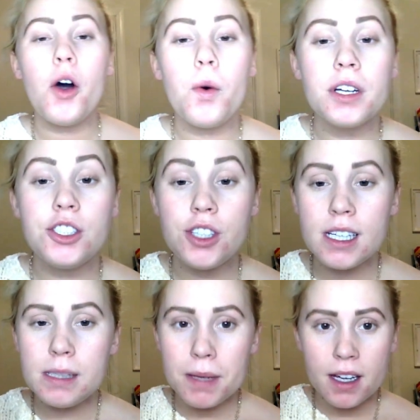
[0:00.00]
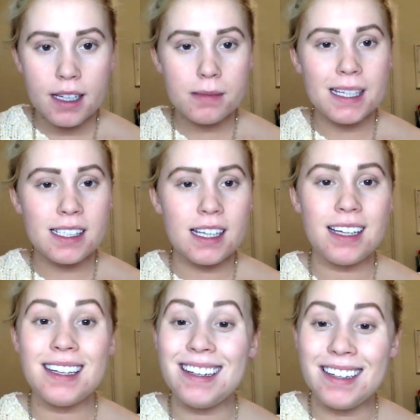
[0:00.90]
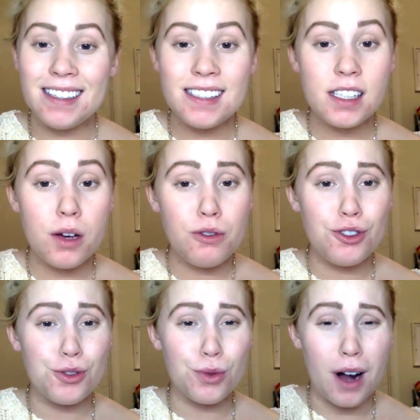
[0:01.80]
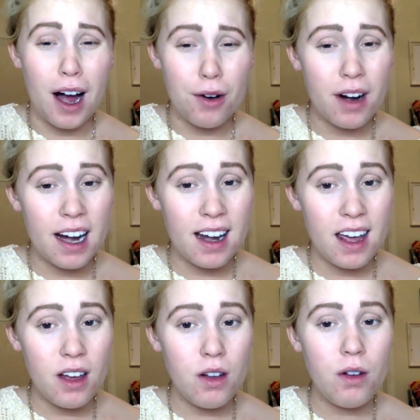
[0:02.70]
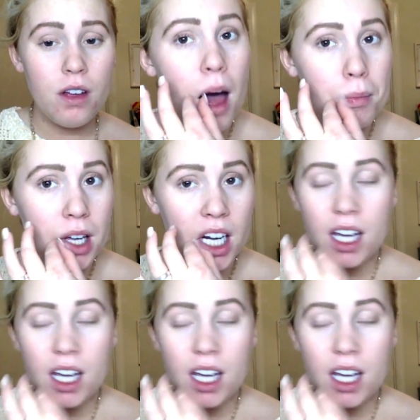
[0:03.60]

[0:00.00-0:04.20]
So just because my skin is so dry right now, I'm going